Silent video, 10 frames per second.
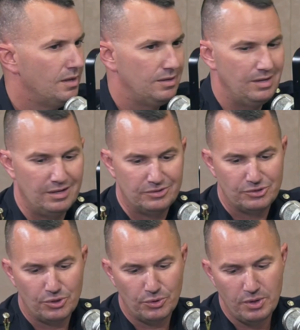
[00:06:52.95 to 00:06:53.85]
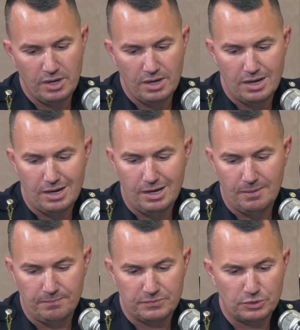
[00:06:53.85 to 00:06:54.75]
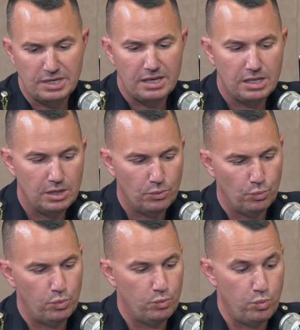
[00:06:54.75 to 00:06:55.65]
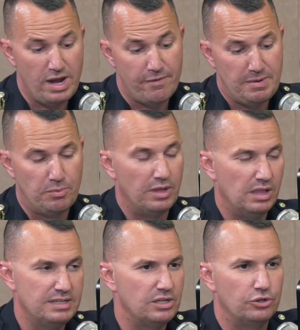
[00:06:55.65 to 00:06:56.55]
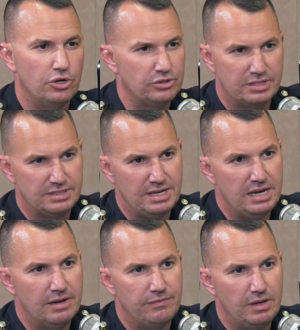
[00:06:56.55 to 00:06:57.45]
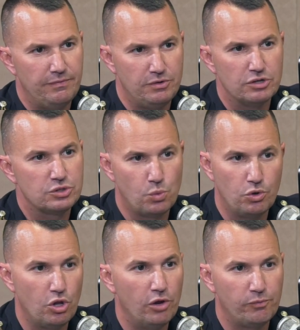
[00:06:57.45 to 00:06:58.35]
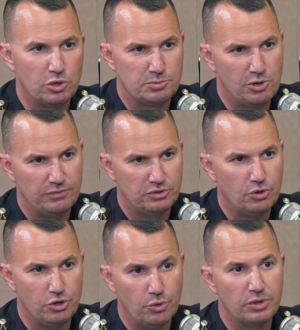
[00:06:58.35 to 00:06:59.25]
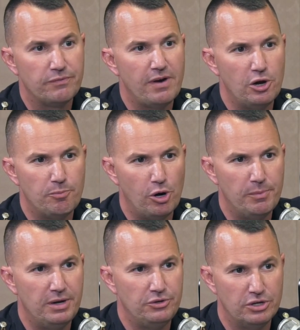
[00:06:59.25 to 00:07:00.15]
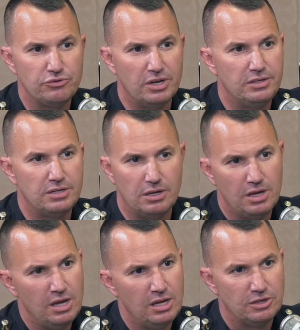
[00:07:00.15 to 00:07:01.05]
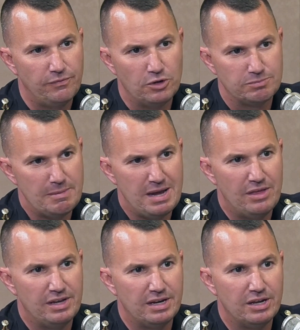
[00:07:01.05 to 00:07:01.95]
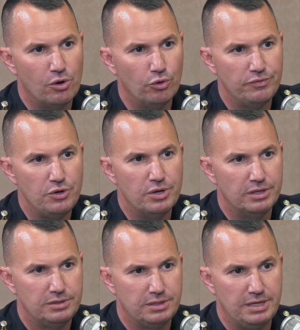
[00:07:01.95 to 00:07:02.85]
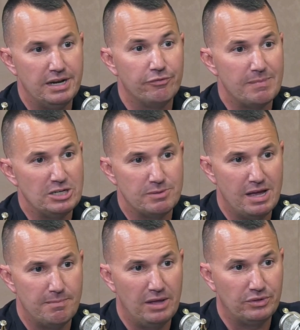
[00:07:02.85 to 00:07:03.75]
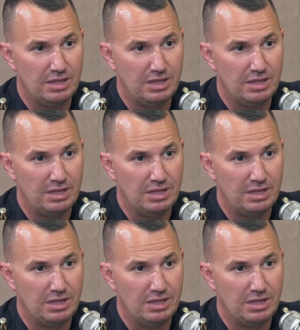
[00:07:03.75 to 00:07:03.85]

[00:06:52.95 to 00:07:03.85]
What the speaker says: Yeah. So Ted, we have people that listen across the state. If you're a sworn law enforcement officer or you're with the fire department and you're interested, tell folks maybe how they could get a hold of you to get information on how about the